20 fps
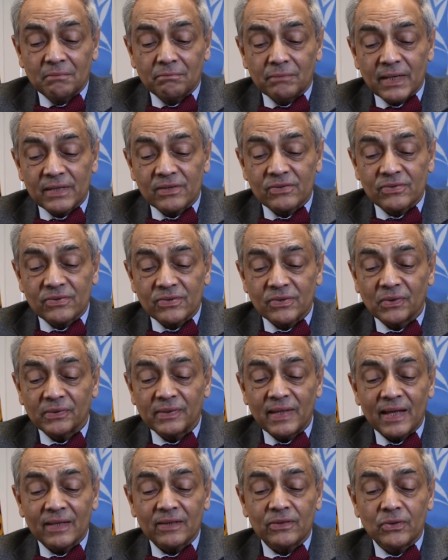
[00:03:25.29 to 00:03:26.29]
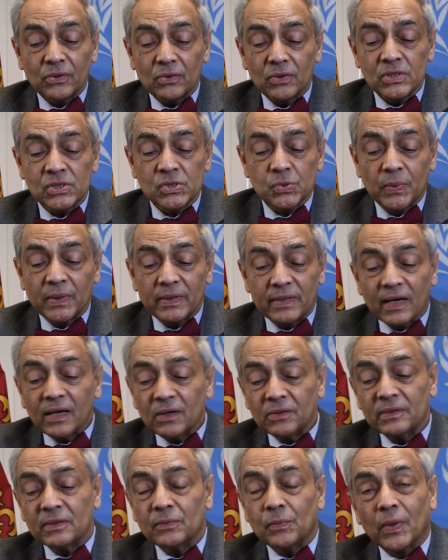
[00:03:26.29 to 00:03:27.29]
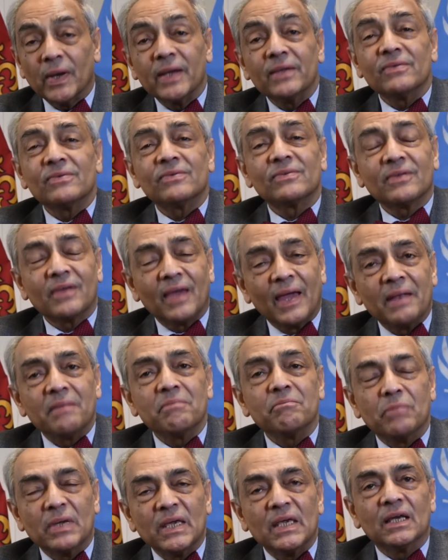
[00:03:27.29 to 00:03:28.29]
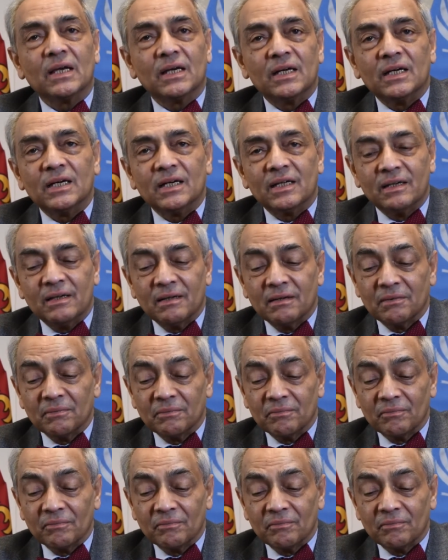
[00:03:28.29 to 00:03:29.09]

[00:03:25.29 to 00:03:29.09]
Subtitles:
but so that those without a voice can be heard.